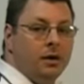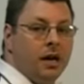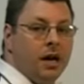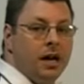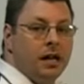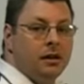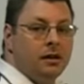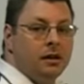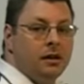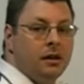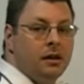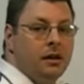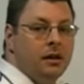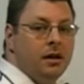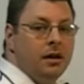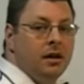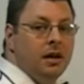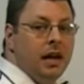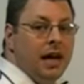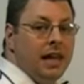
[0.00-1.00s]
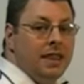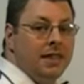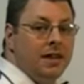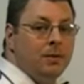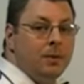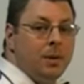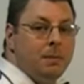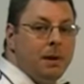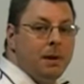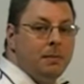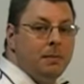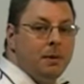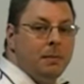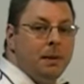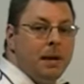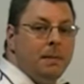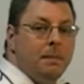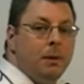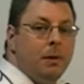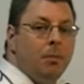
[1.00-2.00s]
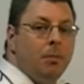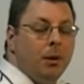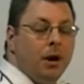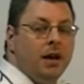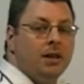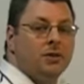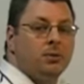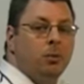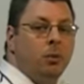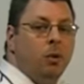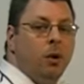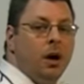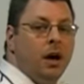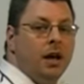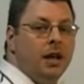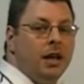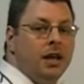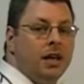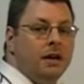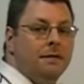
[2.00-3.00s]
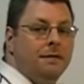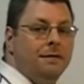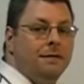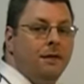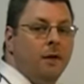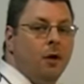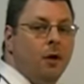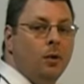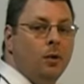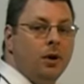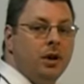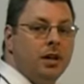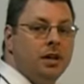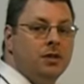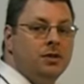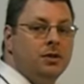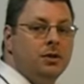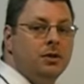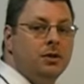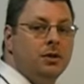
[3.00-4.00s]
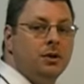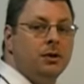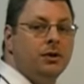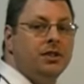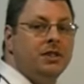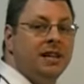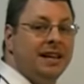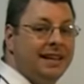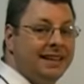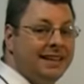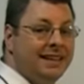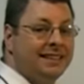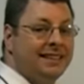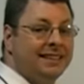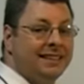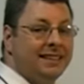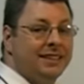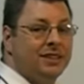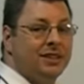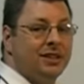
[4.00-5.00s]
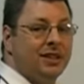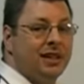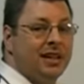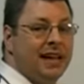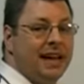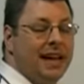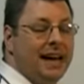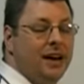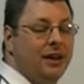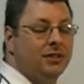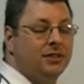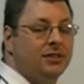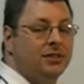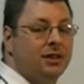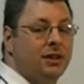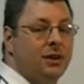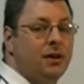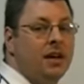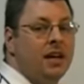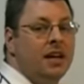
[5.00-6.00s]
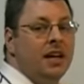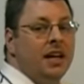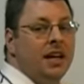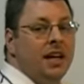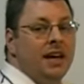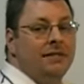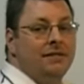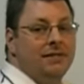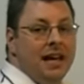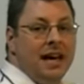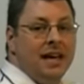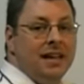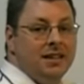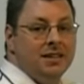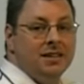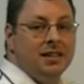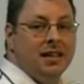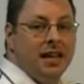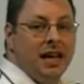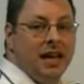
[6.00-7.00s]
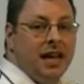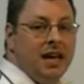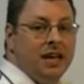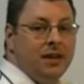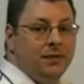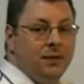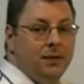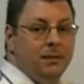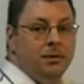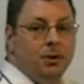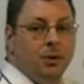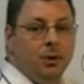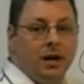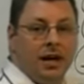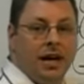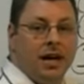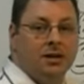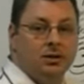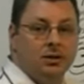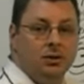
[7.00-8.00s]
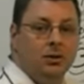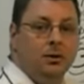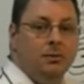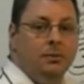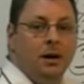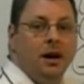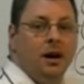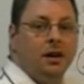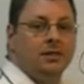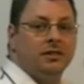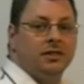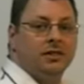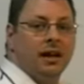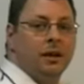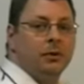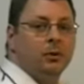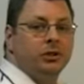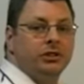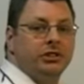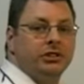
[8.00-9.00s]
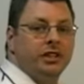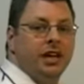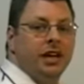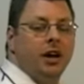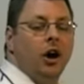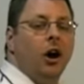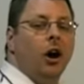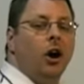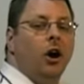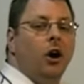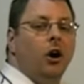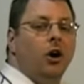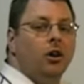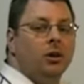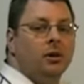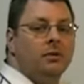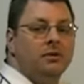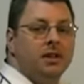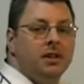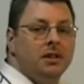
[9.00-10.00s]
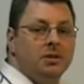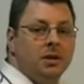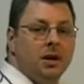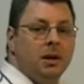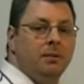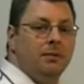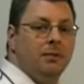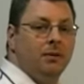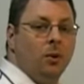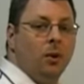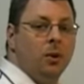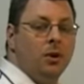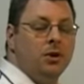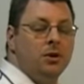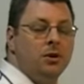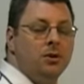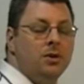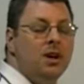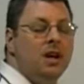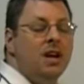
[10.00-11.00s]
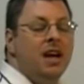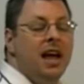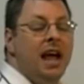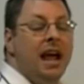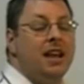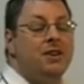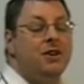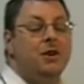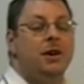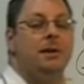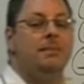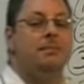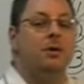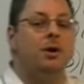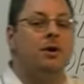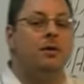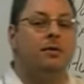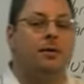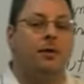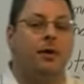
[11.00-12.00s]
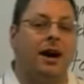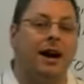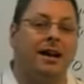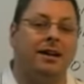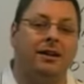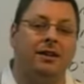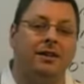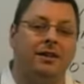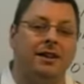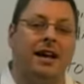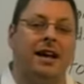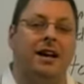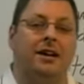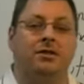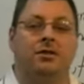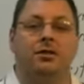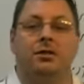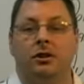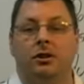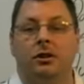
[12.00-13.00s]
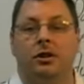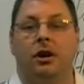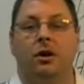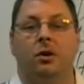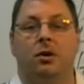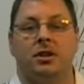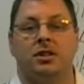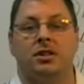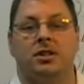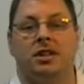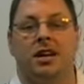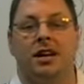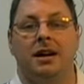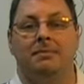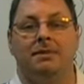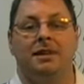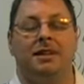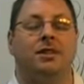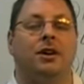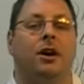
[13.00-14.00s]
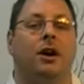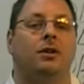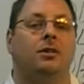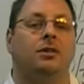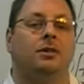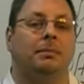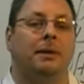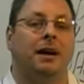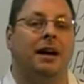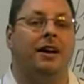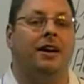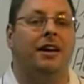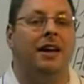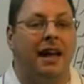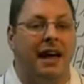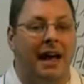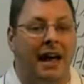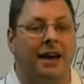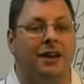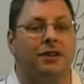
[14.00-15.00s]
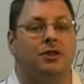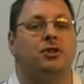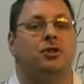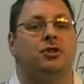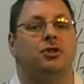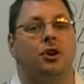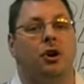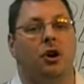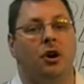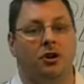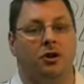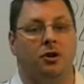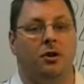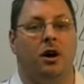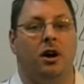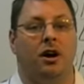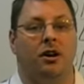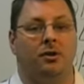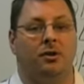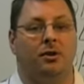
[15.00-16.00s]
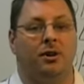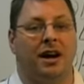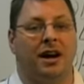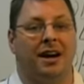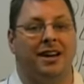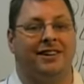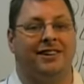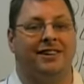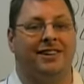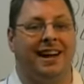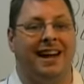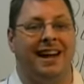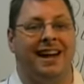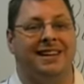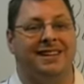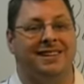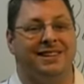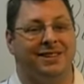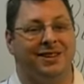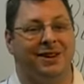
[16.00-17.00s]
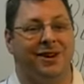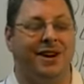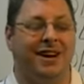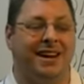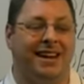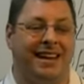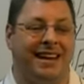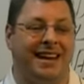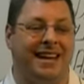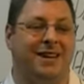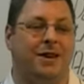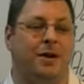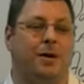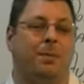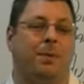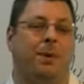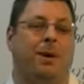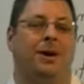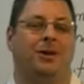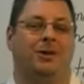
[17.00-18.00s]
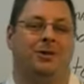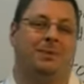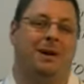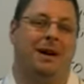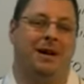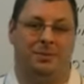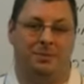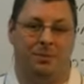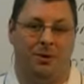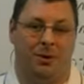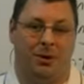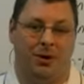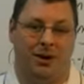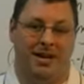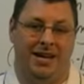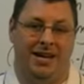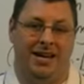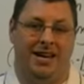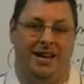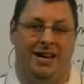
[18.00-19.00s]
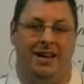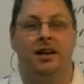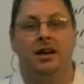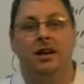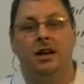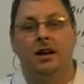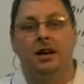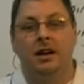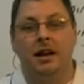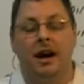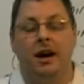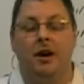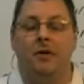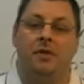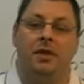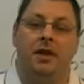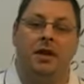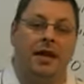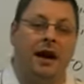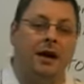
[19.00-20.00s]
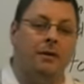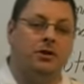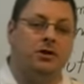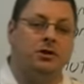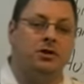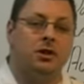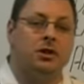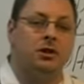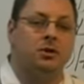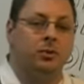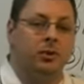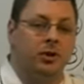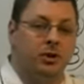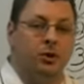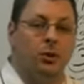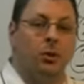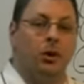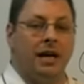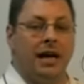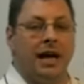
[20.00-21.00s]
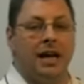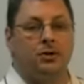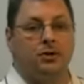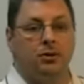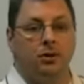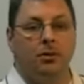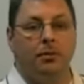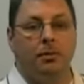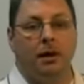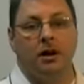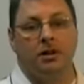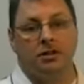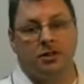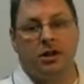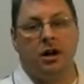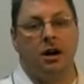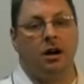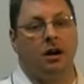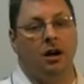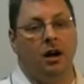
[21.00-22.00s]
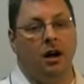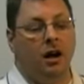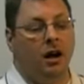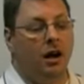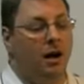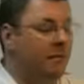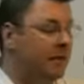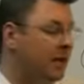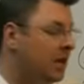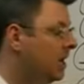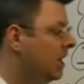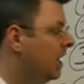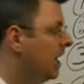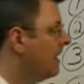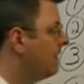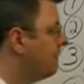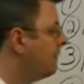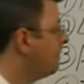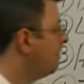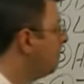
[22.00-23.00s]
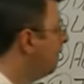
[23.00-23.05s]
dialer, and then remember, people press 1 and get forwarded to your Telecenter account. So if that is the case from your Cash Toolbox, they will set all of this up for you, and you can move right on down to the lower step that talks about how to start your auto dialer and start getting your prospects pouring in. Now, that was just with yourcashtoolbox.com. If you